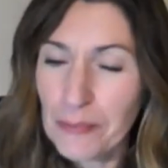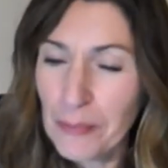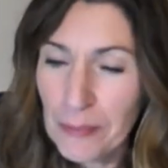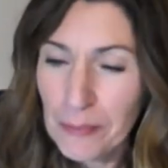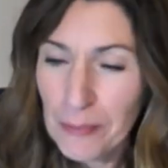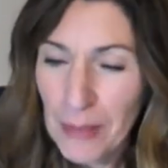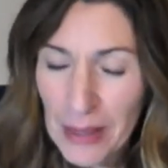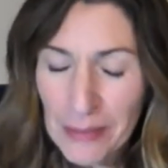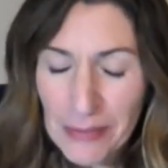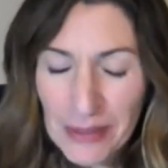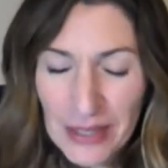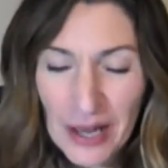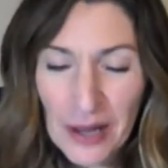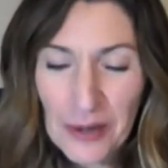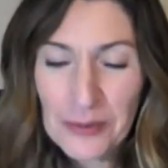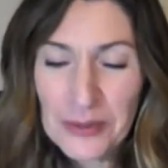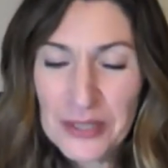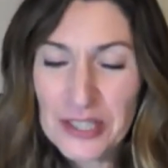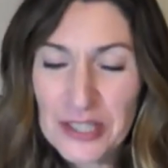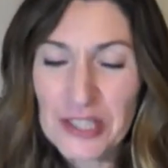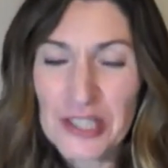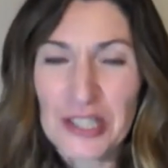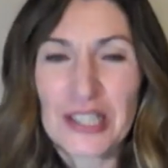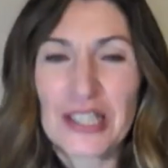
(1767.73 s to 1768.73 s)
Maybe I
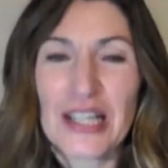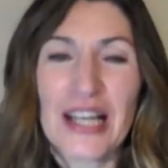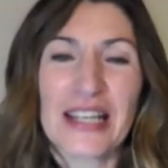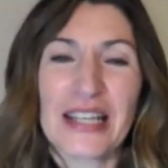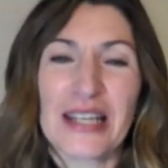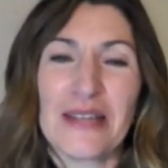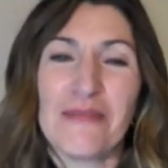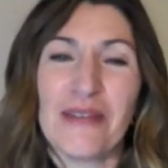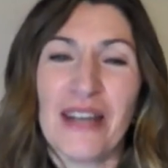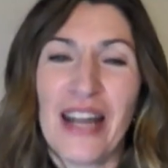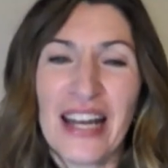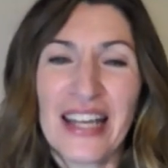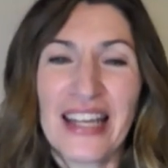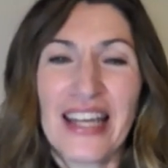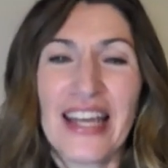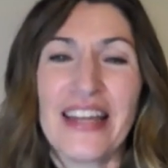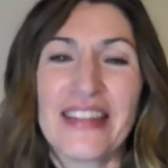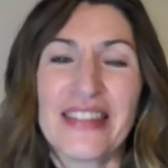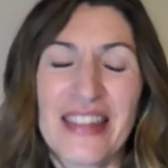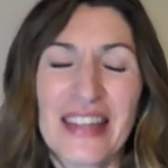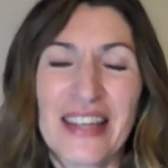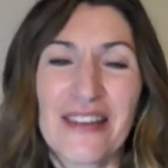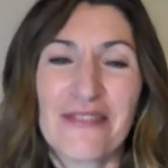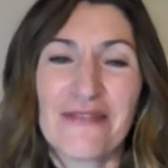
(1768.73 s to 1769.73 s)
was just lucky, but I
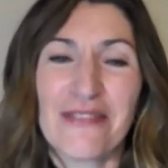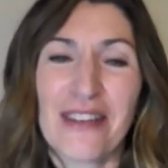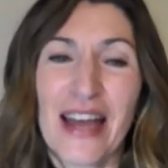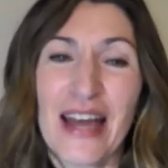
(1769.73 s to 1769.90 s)
can't think of